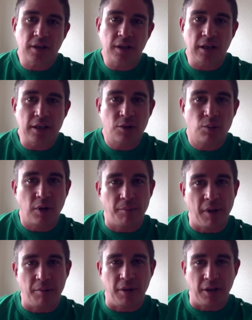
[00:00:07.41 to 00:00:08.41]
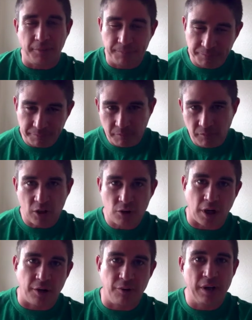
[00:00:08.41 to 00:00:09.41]
I just want to maybe try
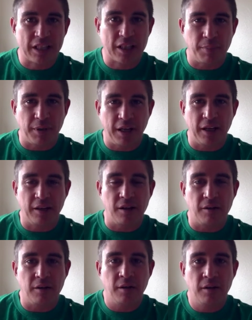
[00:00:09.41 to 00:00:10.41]
to explain the